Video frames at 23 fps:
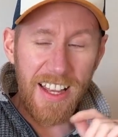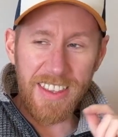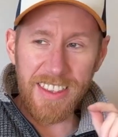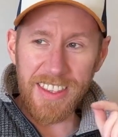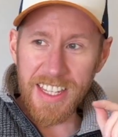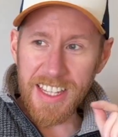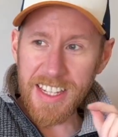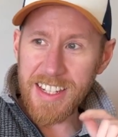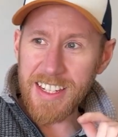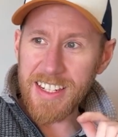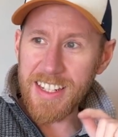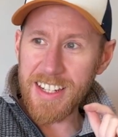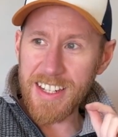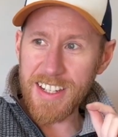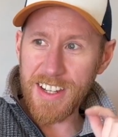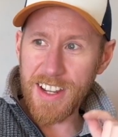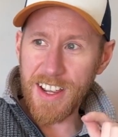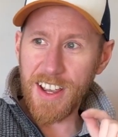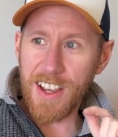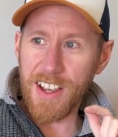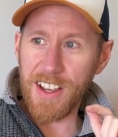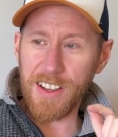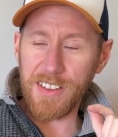This
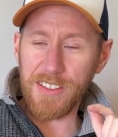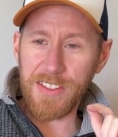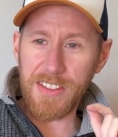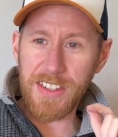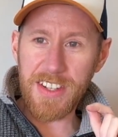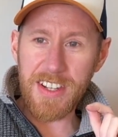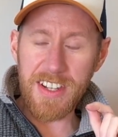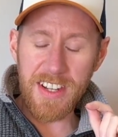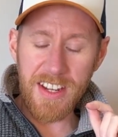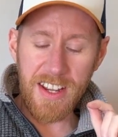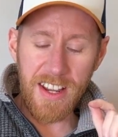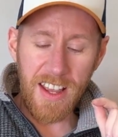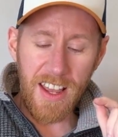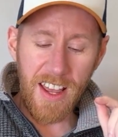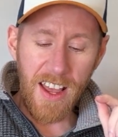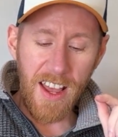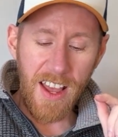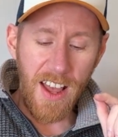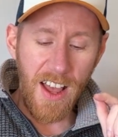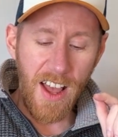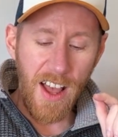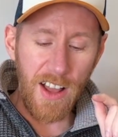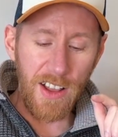deserves
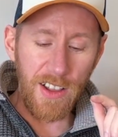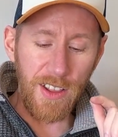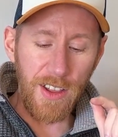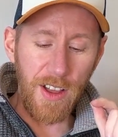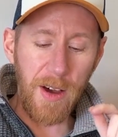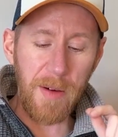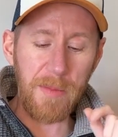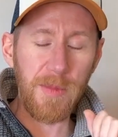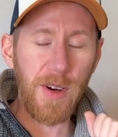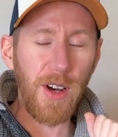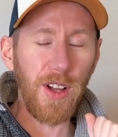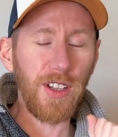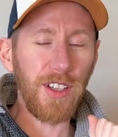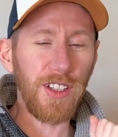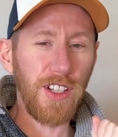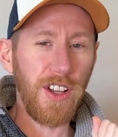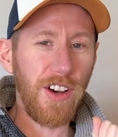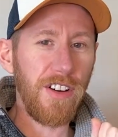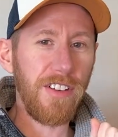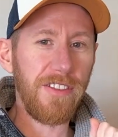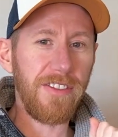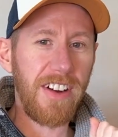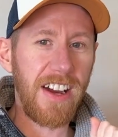a lot more
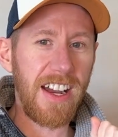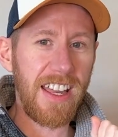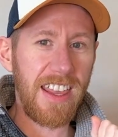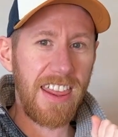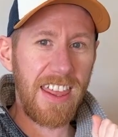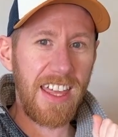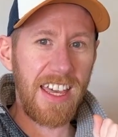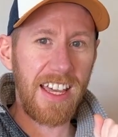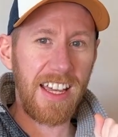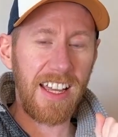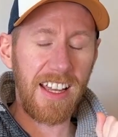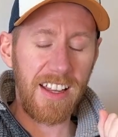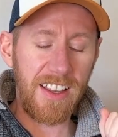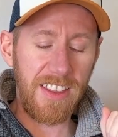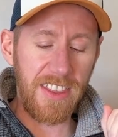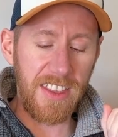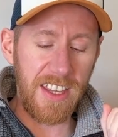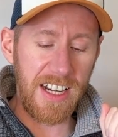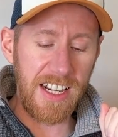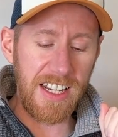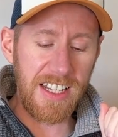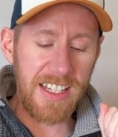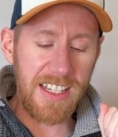love, I think,
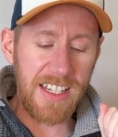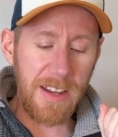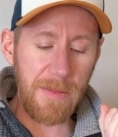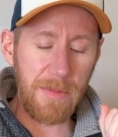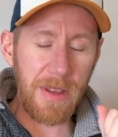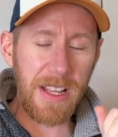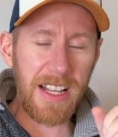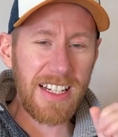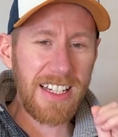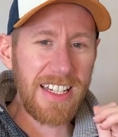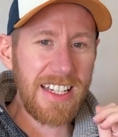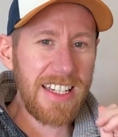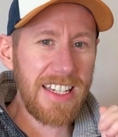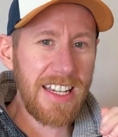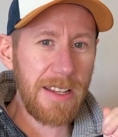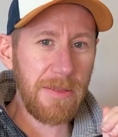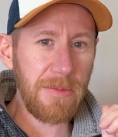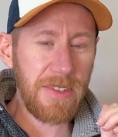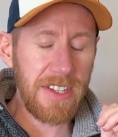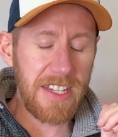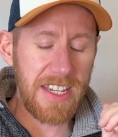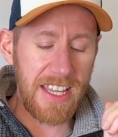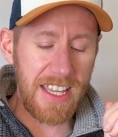than it typically
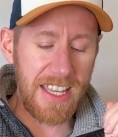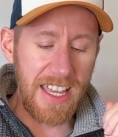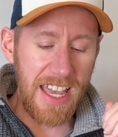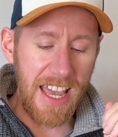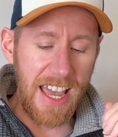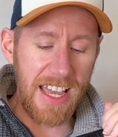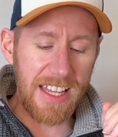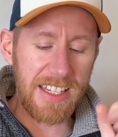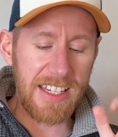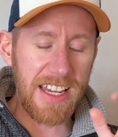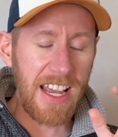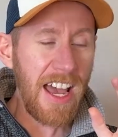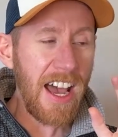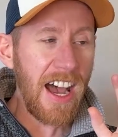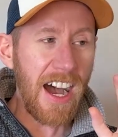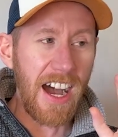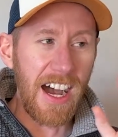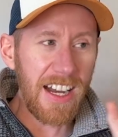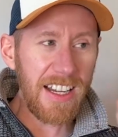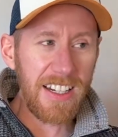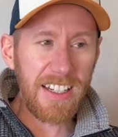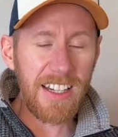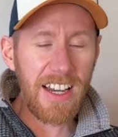seems to get.
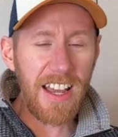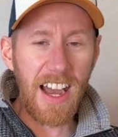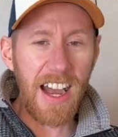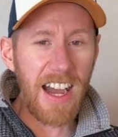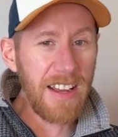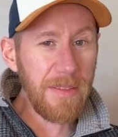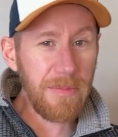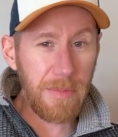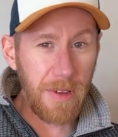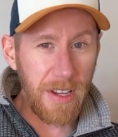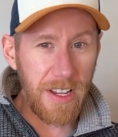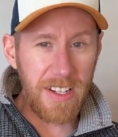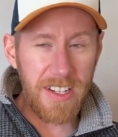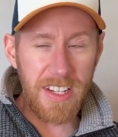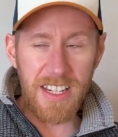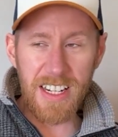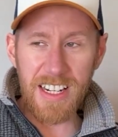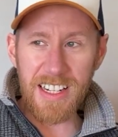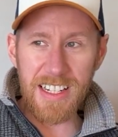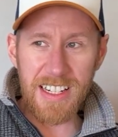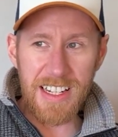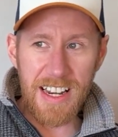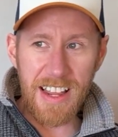I
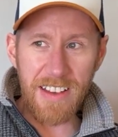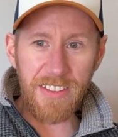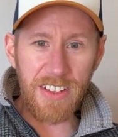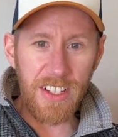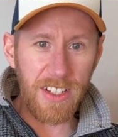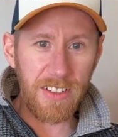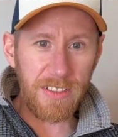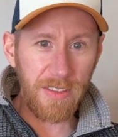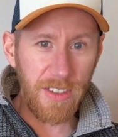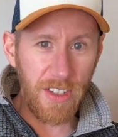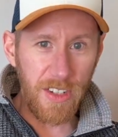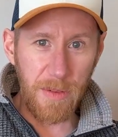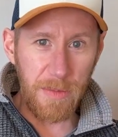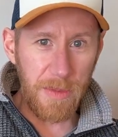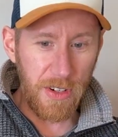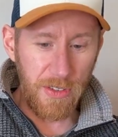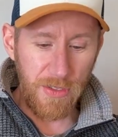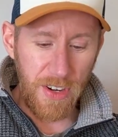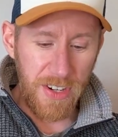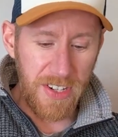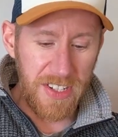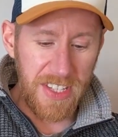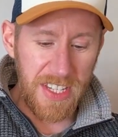personally had never come
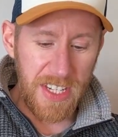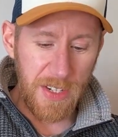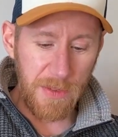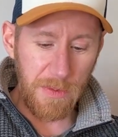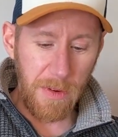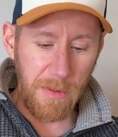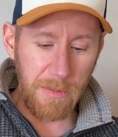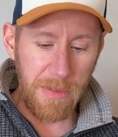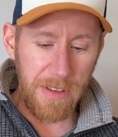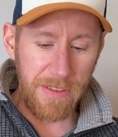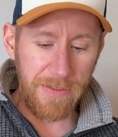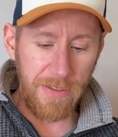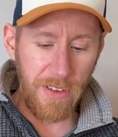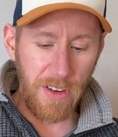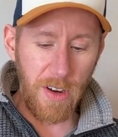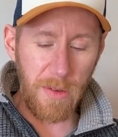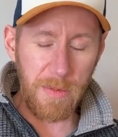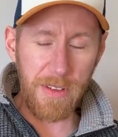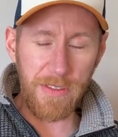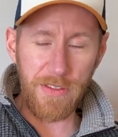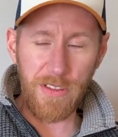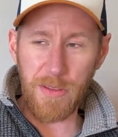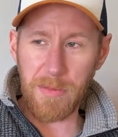across this one
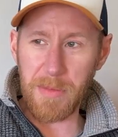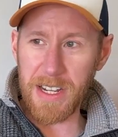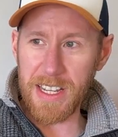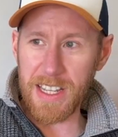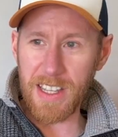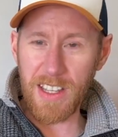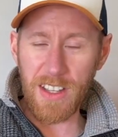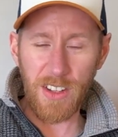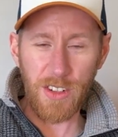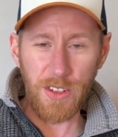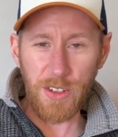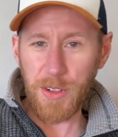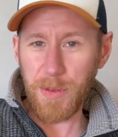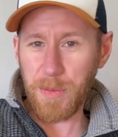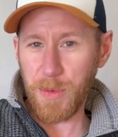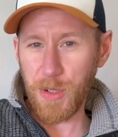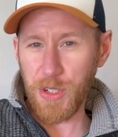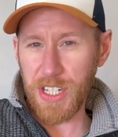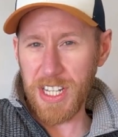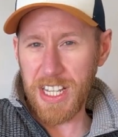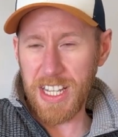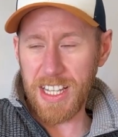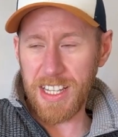before my good
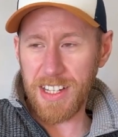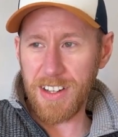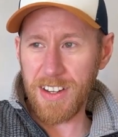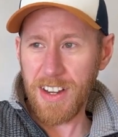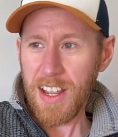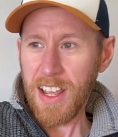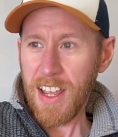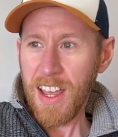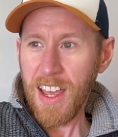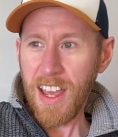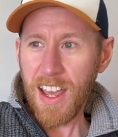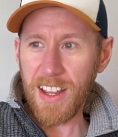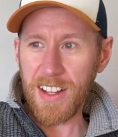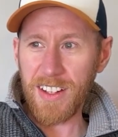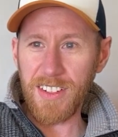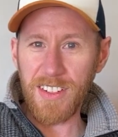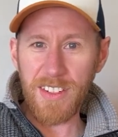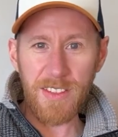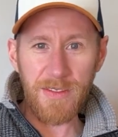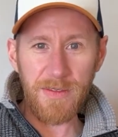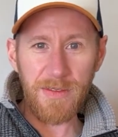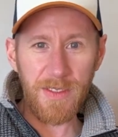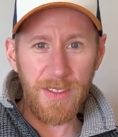buddy
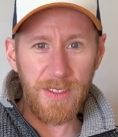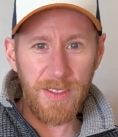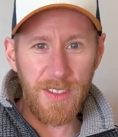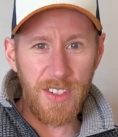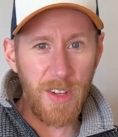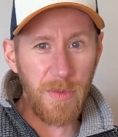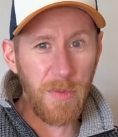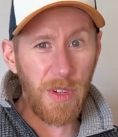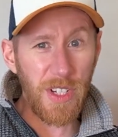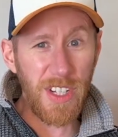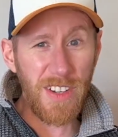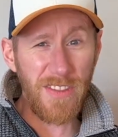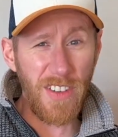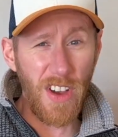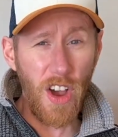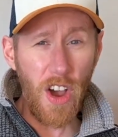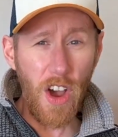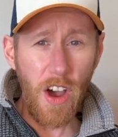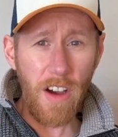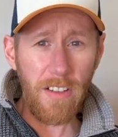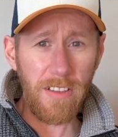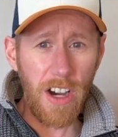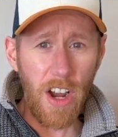and somewhat of a
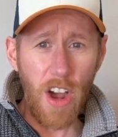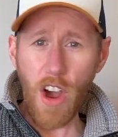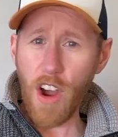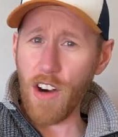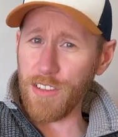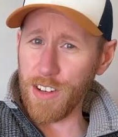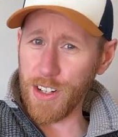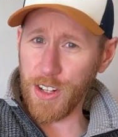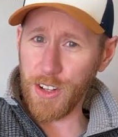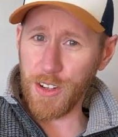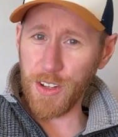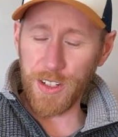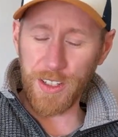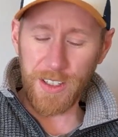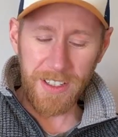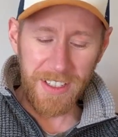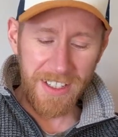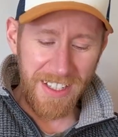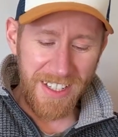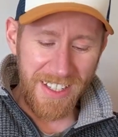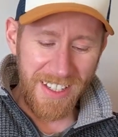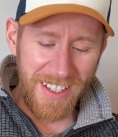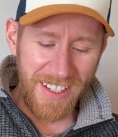horror oracle,
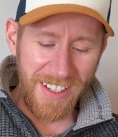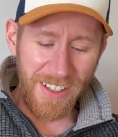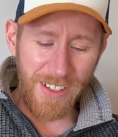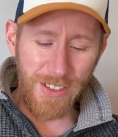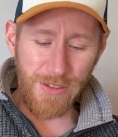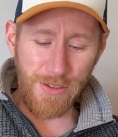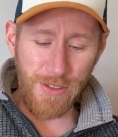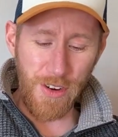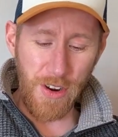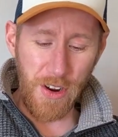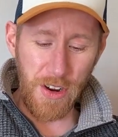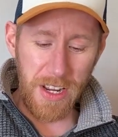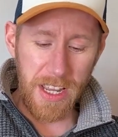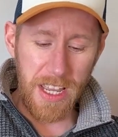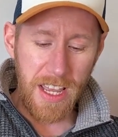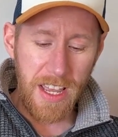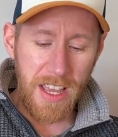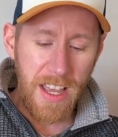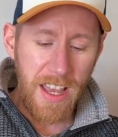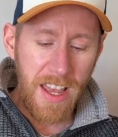Troy,